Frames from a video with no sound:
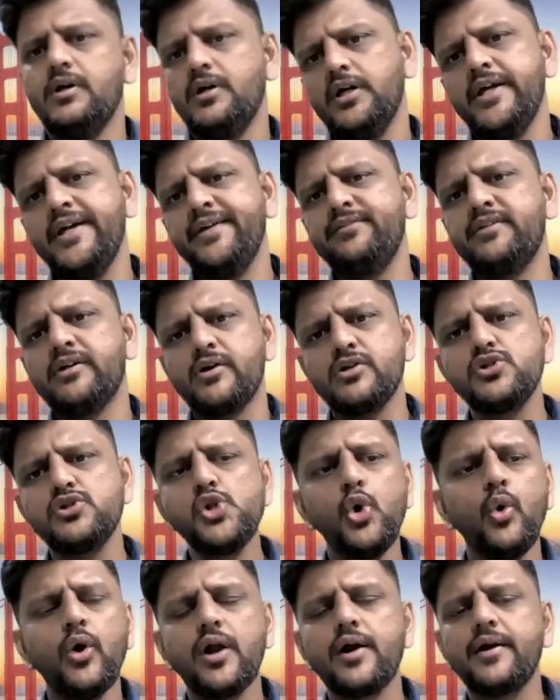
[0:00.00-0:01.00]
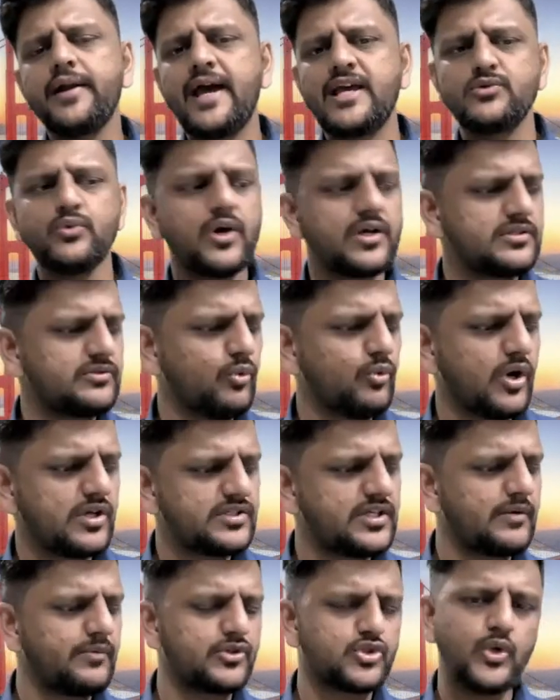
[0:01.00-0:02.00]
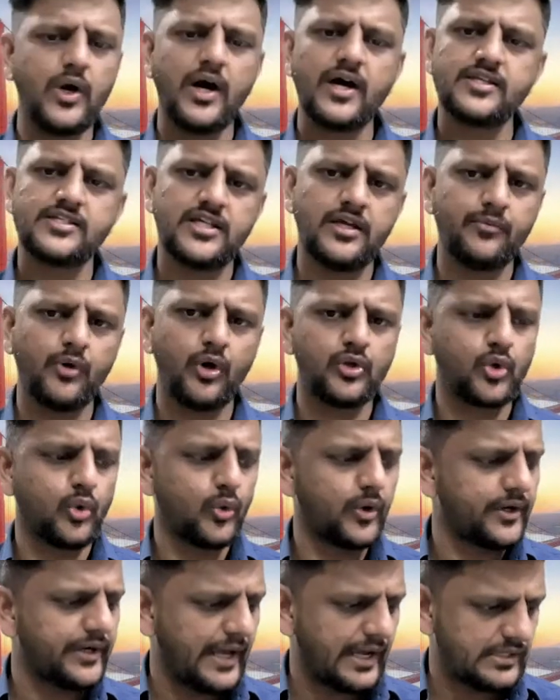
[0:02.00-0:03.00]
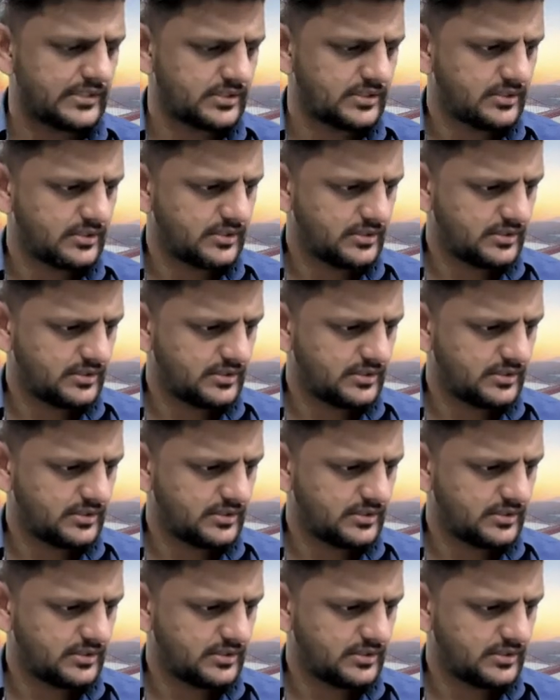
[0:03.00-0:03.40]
If there was lower tax, was there bachcho RCM on lower tax?